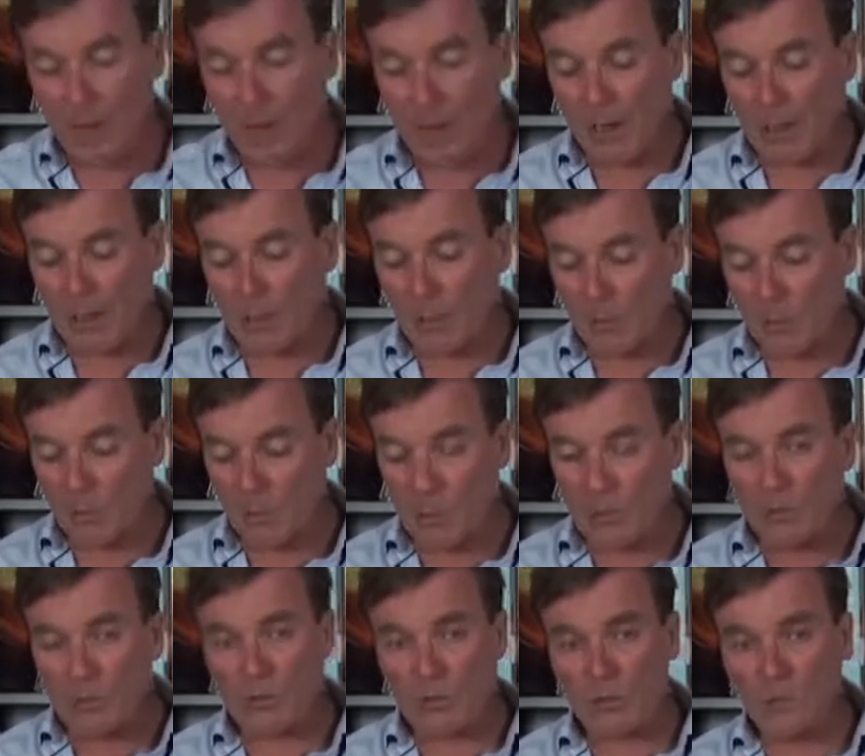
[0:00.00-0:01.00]
But what I
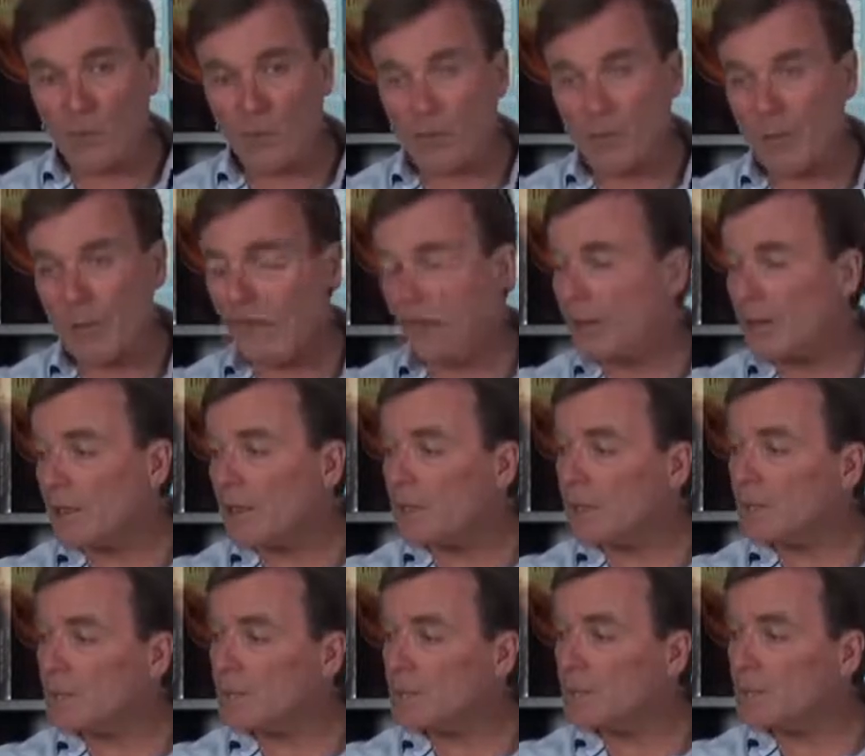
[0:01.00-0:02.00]
want to talk to you about
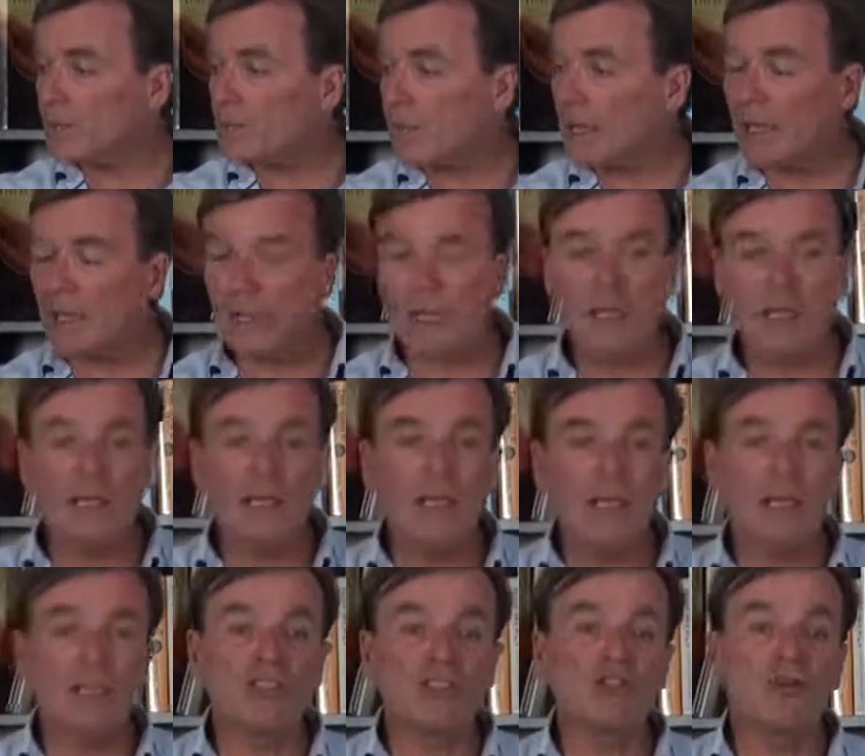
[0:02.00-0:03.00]
is being
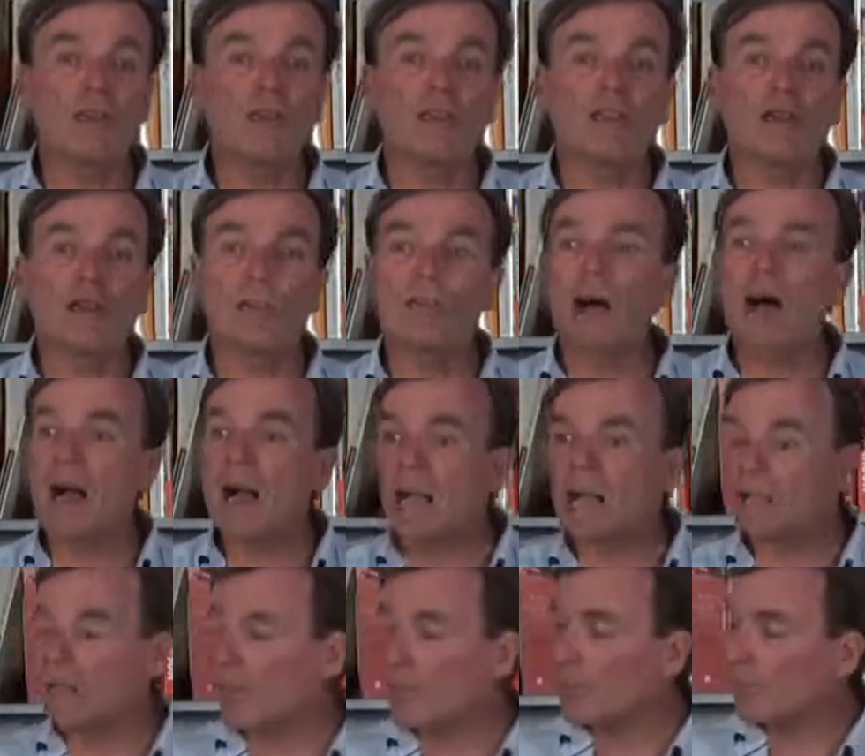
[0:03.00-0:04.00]
is doing a
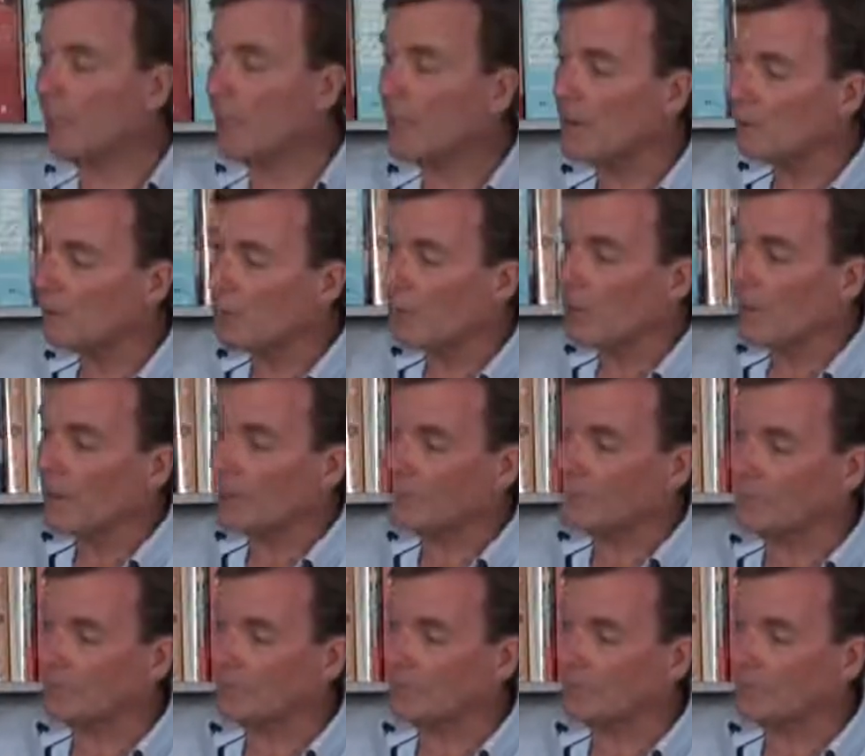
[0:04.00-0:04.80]
marketing plan for you.